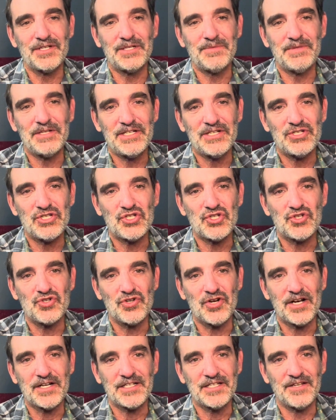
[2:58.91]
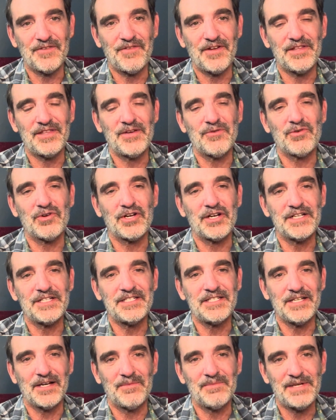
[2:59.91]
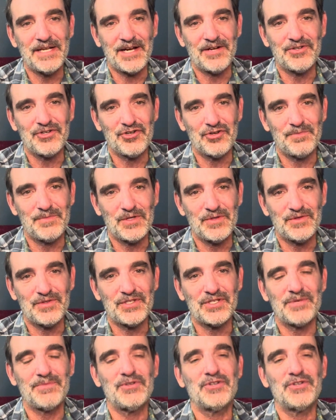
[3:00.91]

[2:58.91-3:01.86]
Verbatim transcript: to be destructive and they were going to dumb down your immune system.